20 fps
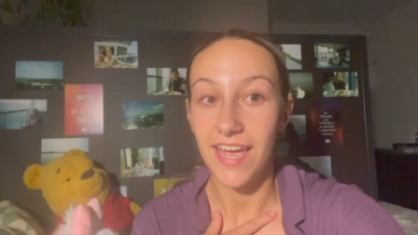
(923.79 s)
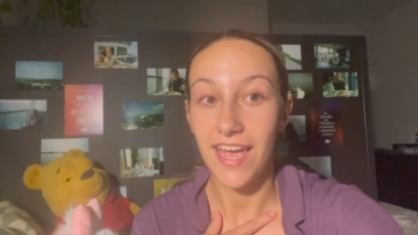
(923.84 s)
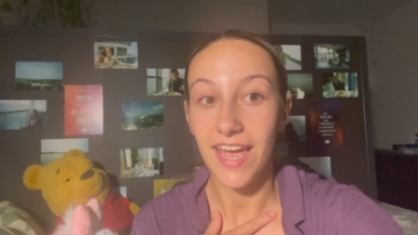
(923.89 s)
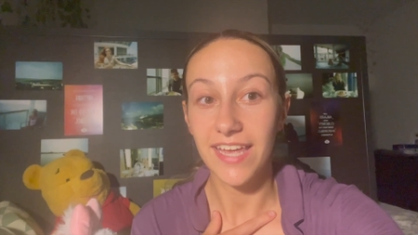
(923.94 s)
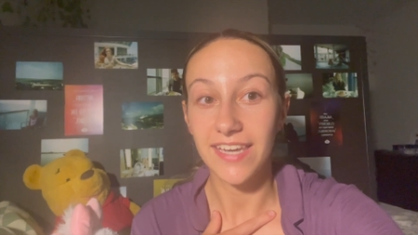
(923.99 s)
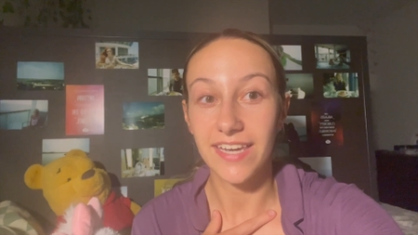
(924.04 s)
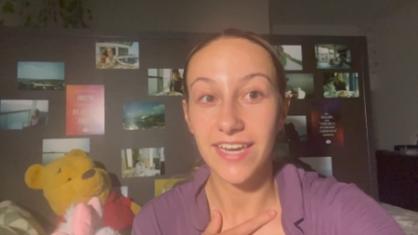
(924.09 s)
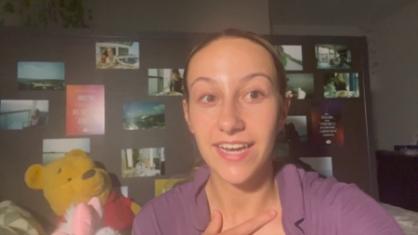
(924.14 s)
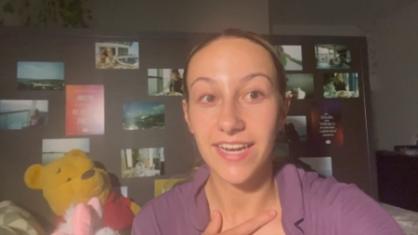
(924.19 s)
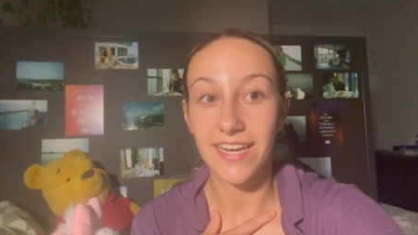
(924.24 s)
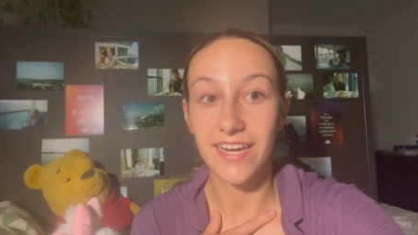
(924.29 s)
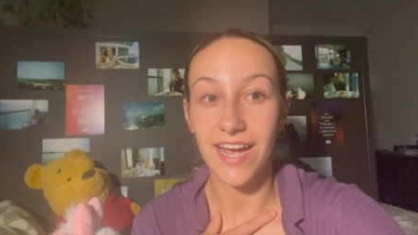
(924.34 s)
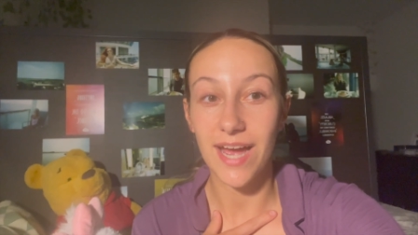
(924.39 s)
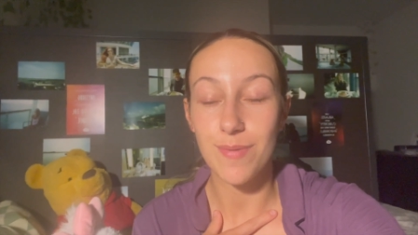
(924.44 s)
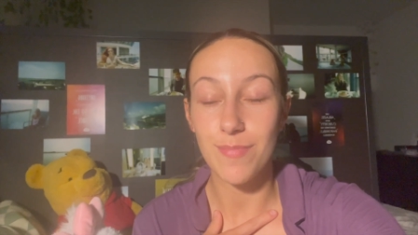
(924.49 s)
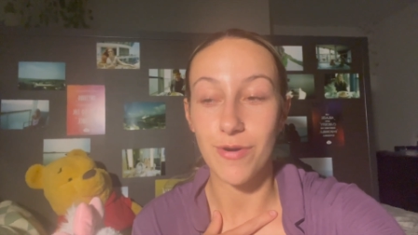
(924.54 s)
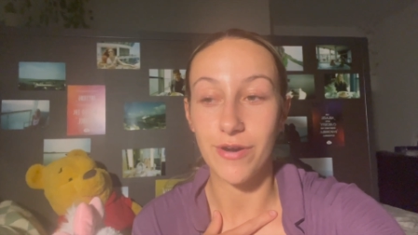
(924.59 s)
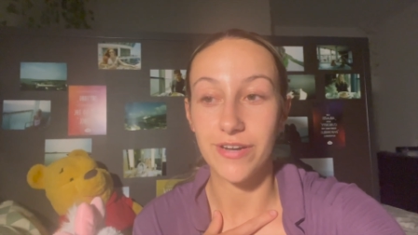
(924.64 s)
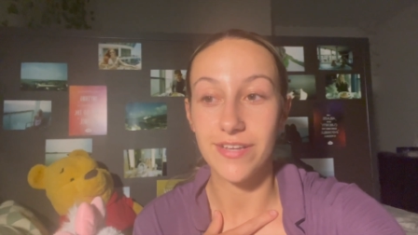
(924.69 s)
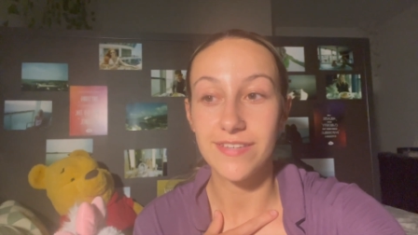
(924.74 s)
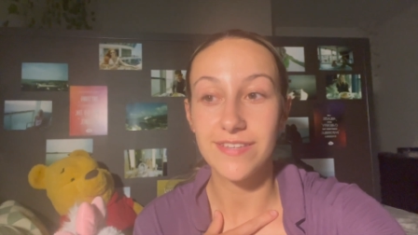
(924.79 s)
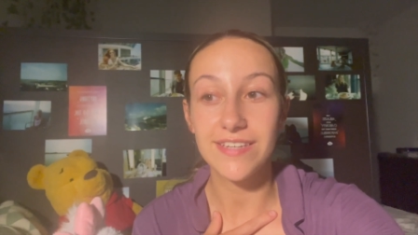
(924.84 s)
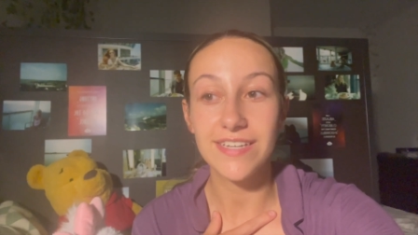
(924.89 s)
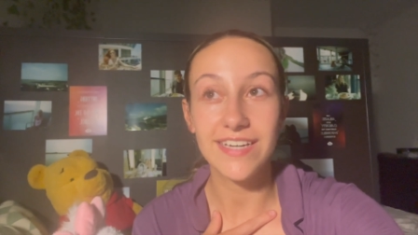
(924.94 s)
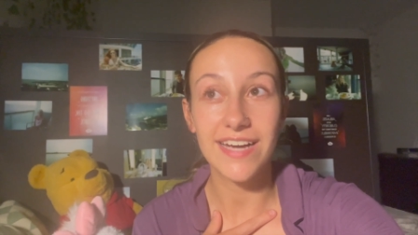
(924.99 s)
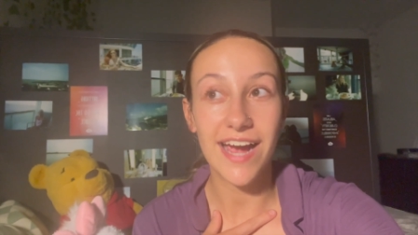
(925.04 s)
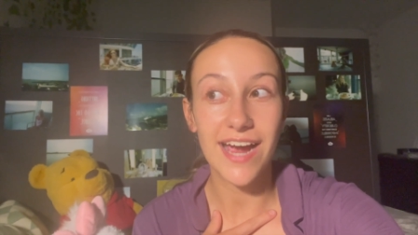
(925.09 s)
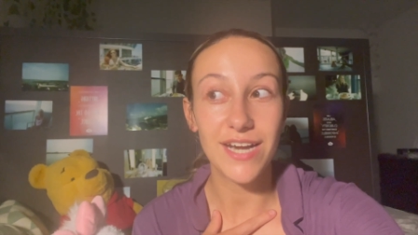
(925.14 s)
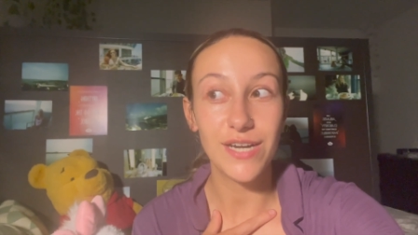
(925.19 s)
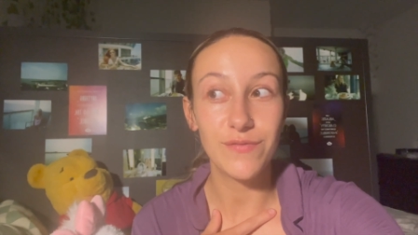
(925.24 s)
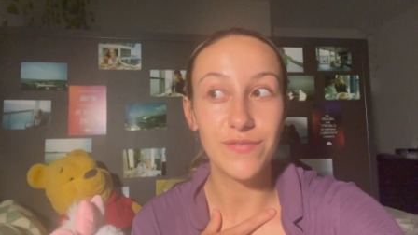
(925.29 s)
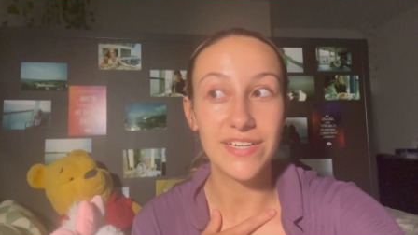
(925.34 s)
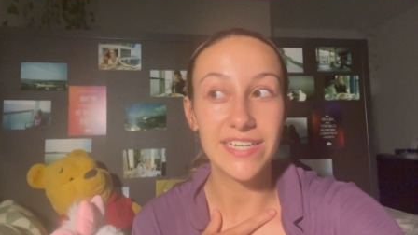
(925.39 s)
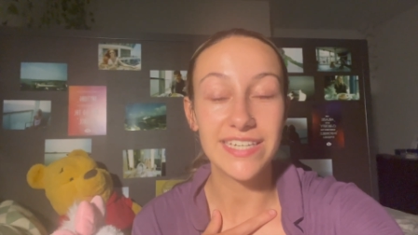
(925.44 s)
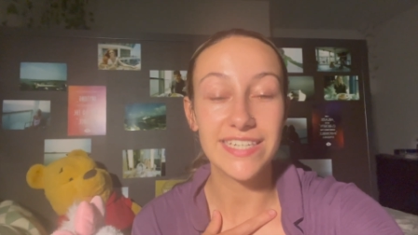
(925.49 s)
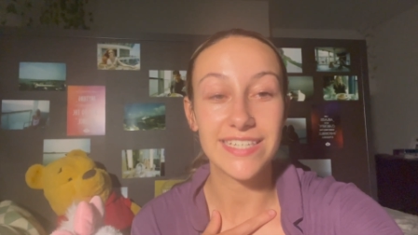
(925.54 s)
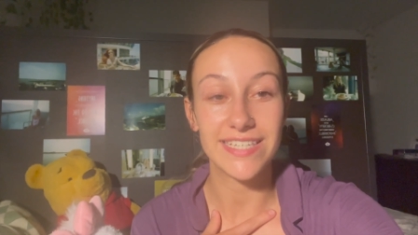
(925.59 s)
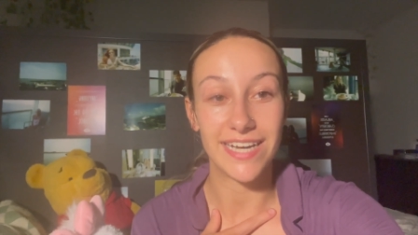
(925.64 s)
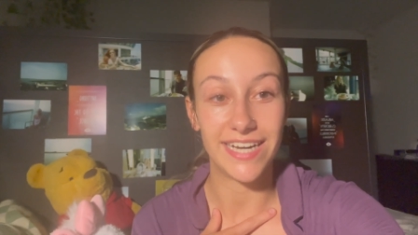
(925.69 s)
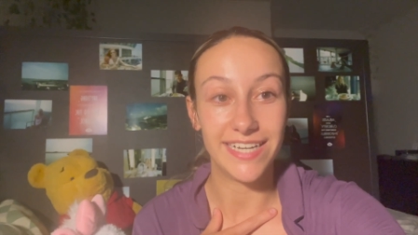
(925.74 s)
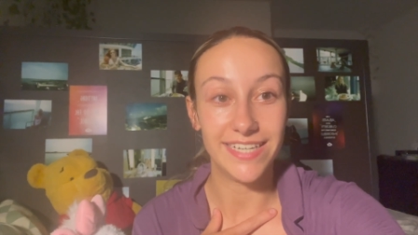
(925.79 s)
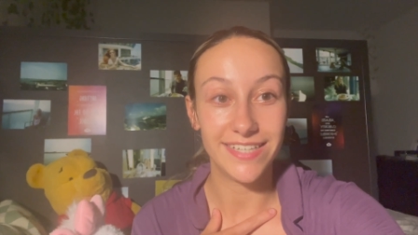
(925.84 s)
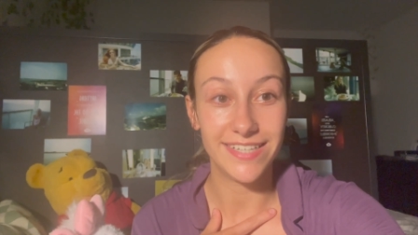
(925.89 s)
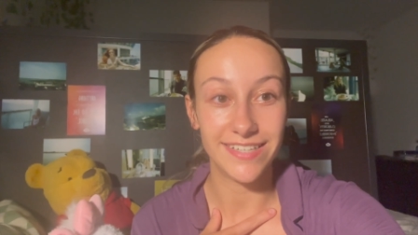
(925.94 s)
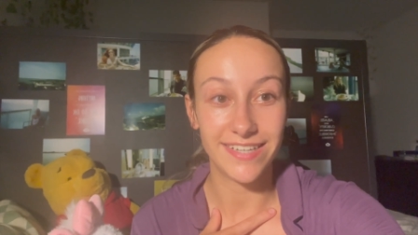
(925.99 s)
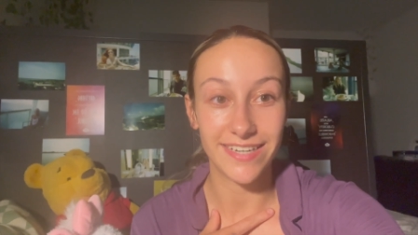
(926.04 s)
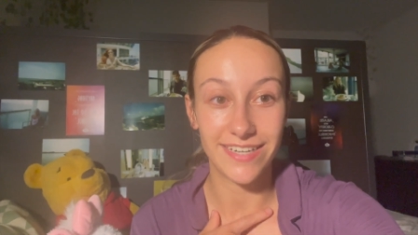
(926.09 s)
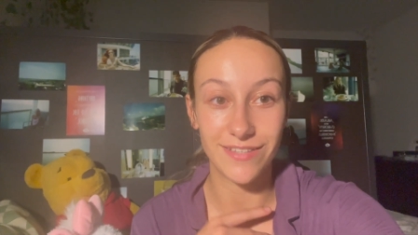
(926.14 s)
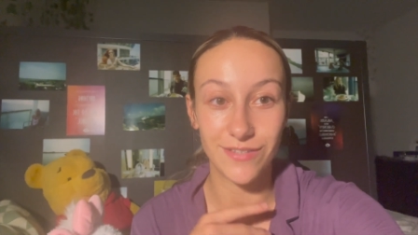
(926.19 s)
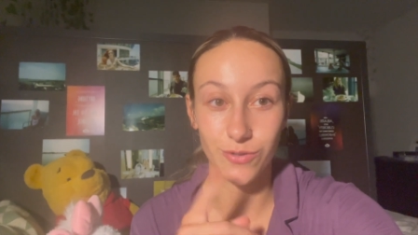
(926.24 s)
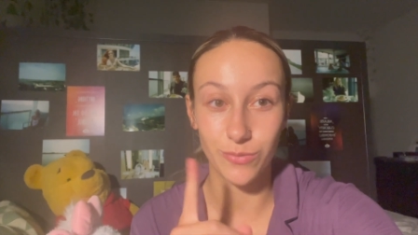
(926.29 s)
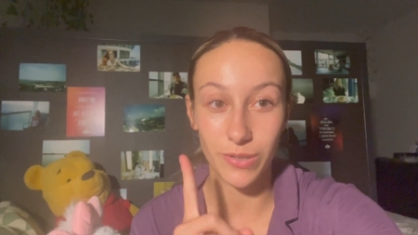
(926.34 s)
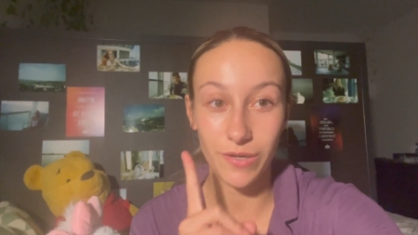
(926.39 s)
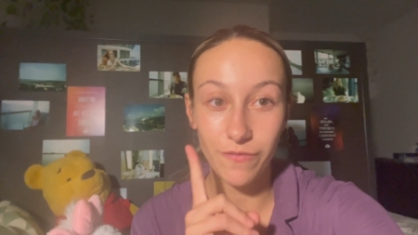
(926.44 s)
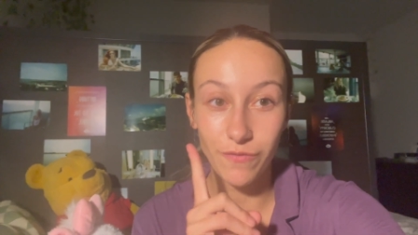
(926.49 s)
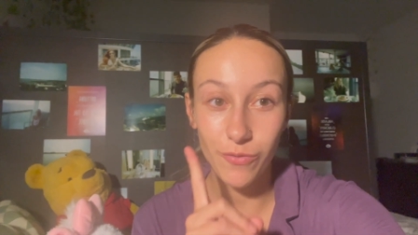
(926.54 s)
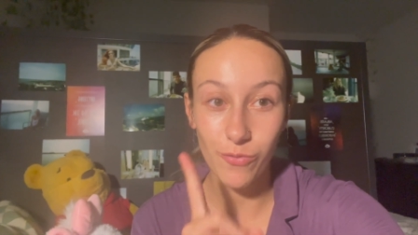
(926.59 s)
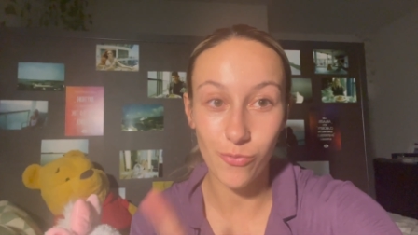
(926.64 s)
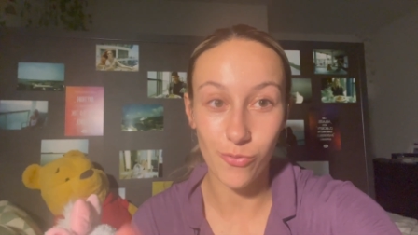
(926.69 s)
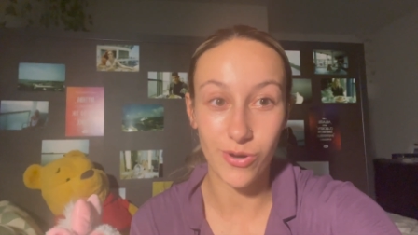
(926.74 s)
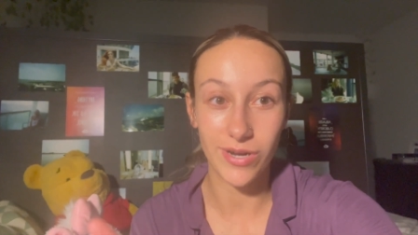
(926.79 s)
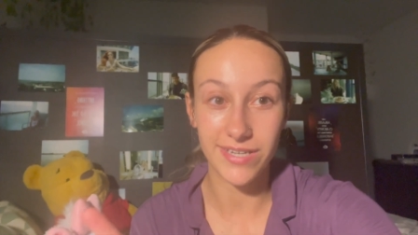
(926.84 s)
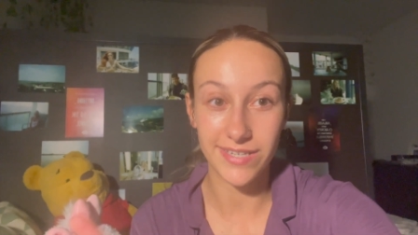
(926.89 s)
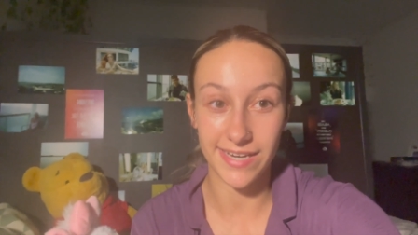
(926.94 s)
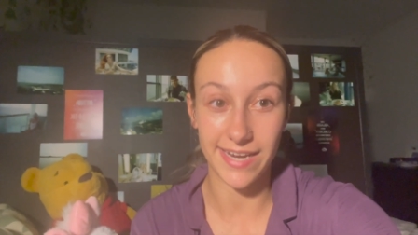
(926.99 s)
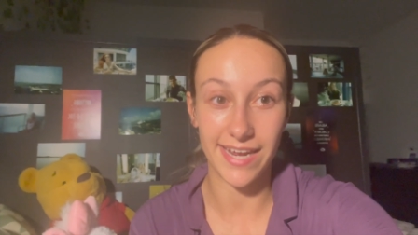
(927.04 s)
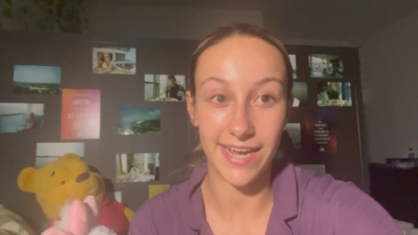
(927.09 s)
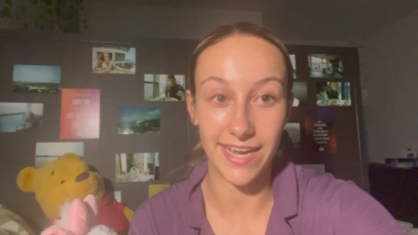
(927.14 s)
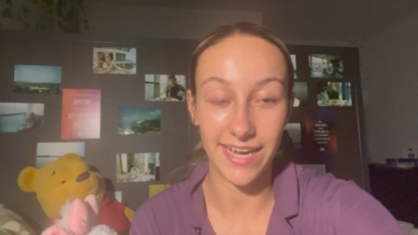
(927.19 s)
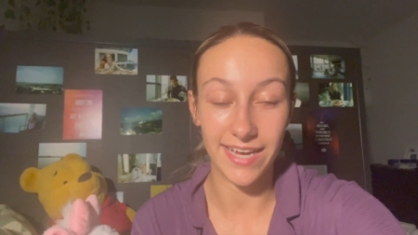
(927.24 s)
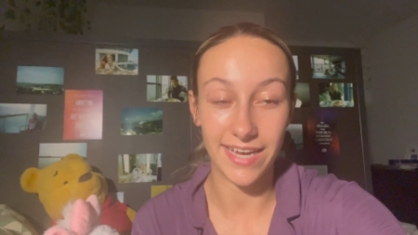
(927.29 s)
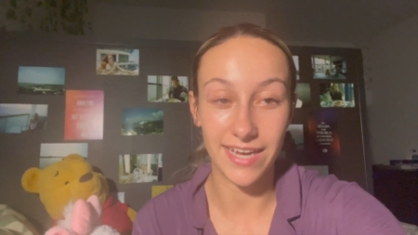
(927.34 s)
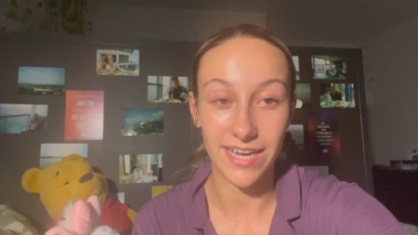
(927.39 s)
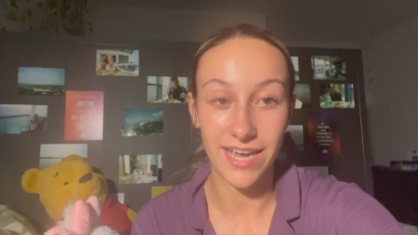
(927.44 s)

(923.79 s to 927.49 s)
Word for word: and like, I'm honestly kind of excited, and it's only for one day,